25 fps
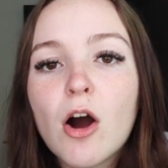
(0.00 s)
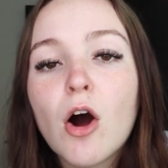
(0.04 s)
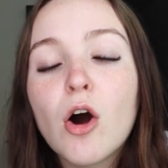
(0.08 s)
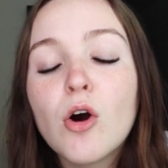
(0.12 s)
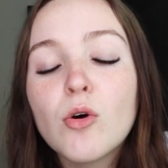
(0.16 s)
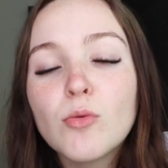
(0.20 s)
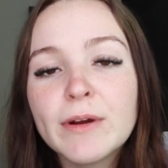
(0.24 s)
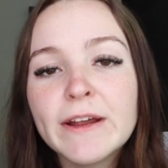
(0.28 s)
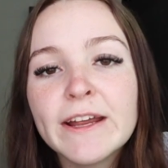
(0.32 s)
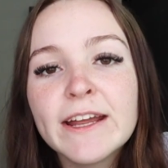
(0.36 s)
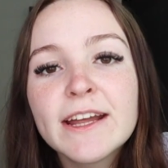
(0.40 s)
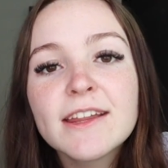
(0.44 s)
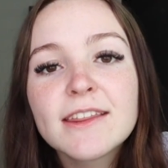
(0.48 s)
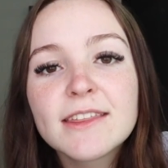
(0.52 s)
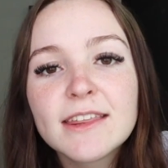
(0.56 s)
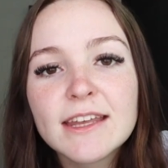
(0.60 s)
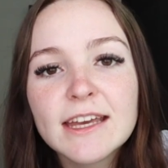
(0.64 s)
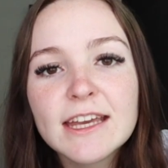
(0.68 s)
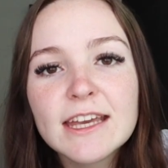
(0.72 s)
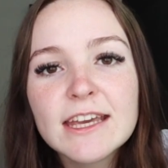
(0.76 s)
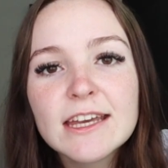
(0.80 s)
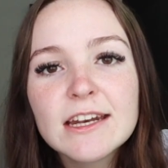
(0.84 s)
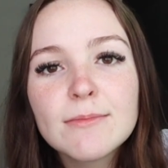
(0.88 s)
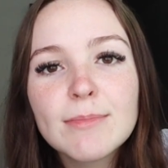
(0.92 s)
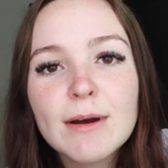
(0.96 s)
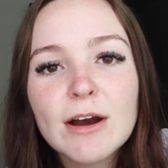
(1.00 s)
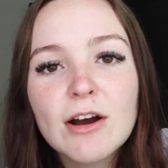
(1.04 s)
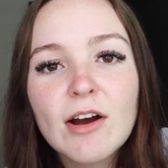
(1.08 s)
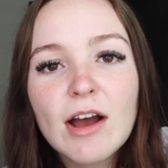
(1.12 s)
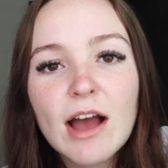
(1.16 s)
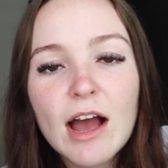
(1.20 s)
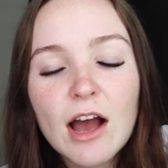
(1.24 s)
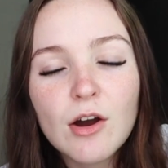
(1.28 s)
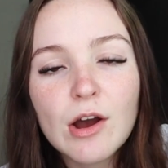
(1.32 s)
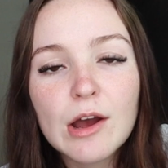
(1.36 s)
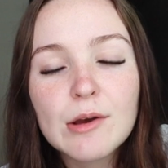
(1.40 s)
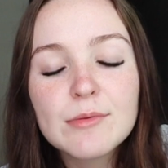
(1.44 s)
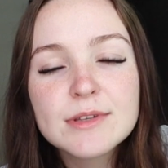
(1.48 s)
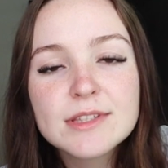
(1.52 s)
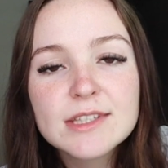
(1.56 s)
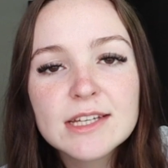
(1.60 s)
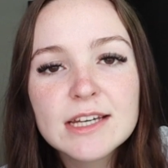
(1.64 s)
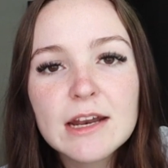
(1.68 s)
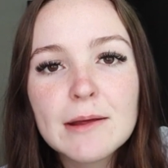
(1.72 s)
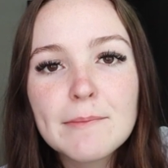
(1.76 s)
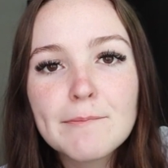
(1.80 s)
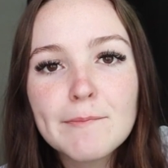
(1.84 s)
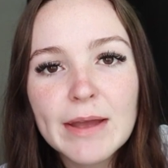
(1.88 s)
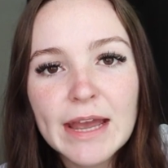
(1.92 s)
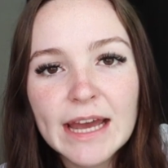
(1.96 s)
all week thinking about how I was
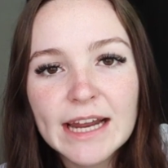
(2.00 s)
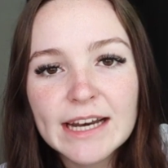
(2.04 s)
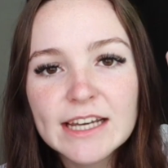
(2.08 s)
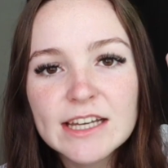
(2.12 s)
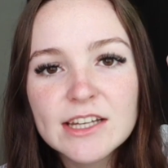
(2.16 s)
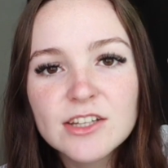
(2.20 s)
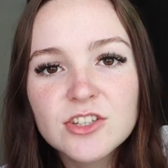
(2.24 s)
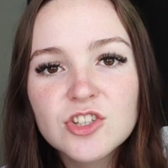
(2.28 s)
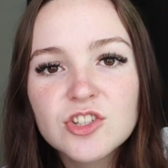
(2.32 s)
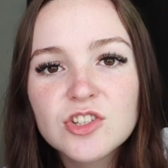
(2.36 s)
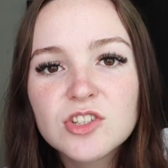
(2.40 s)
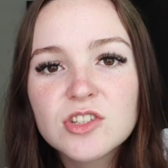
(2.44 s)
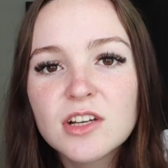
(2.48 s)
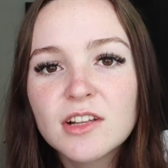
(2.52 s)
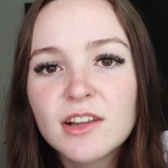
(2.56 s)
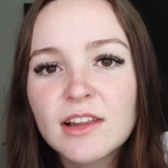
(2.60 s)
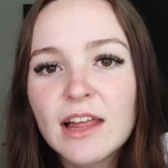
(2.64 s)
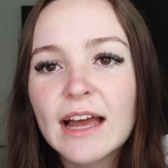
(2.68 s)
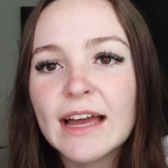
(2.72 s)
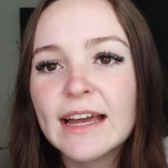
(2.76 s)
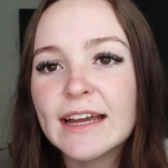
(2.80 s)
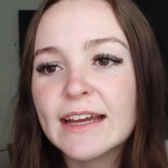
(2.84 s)
gonna manage to